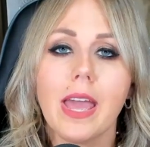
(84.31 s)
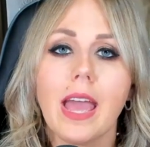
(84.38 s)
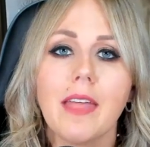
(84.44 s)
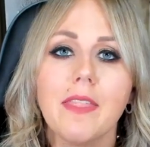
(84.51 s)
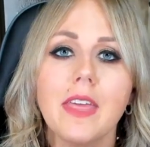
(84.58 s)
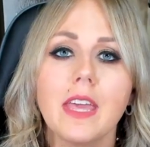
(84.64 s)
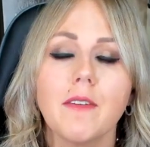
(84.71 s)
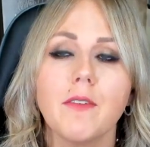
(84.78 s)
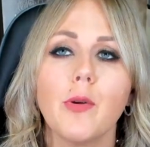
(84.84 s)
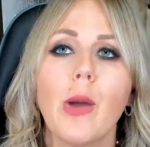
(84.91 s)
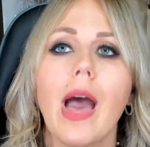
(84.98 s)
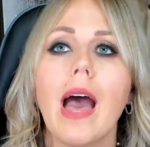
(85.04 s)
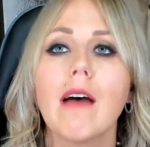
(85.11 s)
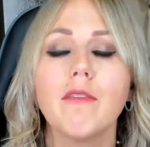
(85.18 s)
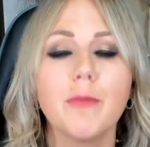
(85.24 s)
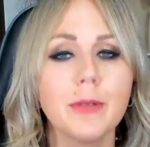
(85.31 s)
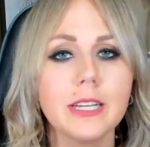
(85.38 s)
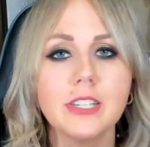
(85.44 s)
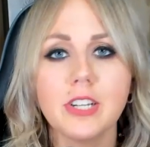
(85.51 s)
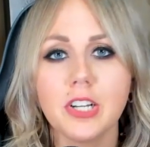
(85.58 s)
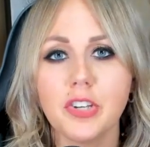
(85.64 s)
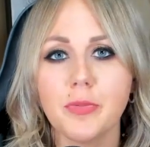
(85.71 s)
I think if you have played
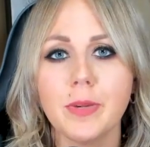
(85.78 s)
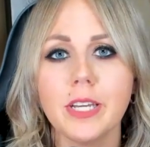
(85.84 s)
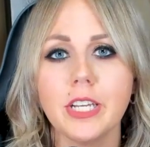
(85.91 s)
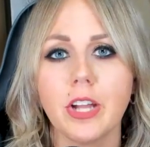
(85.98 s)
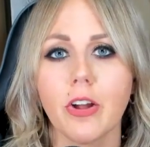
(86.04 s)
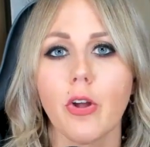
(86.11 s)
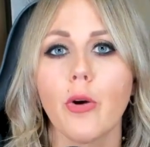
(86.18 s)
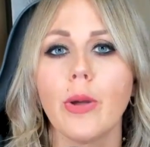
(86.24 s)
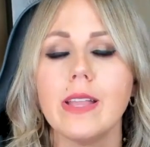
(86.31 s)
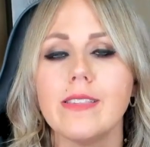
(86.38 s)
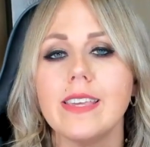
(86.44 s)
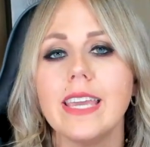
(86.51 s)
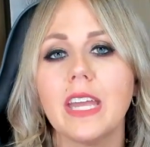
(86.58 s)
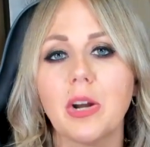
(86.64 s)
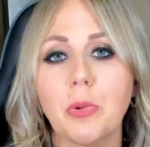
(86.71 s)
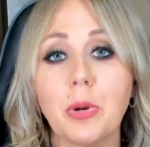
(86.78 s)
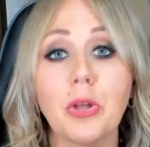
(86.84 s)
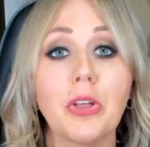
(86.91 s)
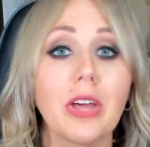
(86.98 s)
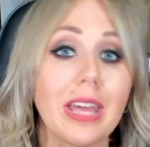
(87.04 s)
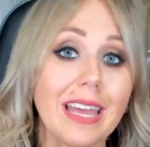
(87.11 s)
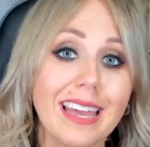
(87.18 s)
Judgment, you're going to get a real
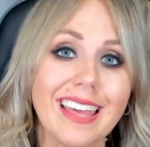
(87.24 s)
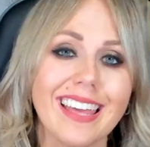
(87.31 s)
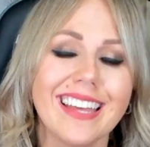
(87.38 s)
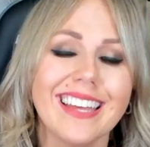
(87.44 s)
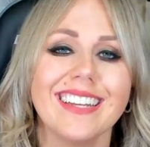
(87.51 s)
kick